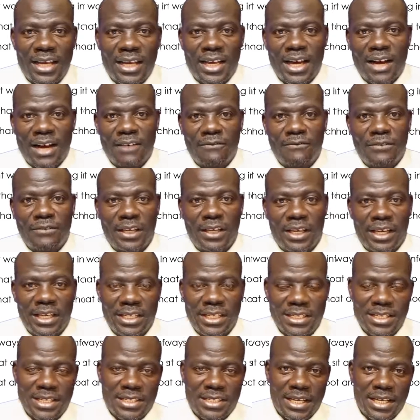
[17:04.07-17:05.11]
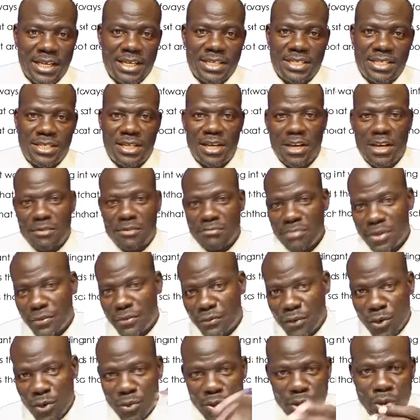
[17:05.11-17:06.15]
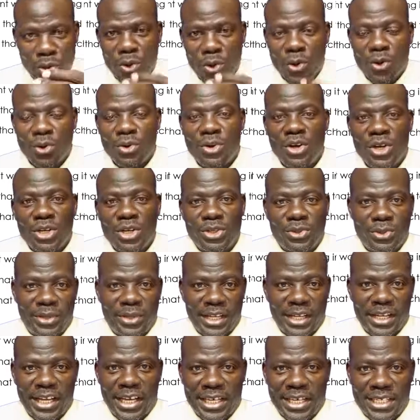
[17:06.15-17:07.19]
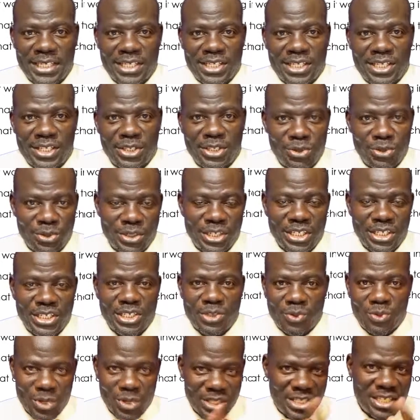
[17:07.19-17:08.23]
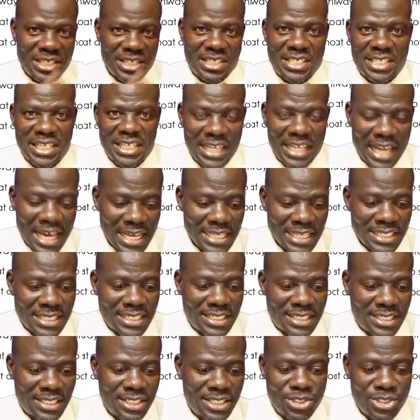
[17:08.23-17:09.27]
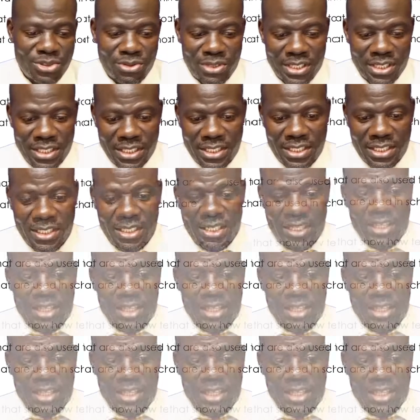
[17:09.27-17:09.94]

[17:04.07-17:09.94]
I have the exercise before we go to the next unit, which is the last unit.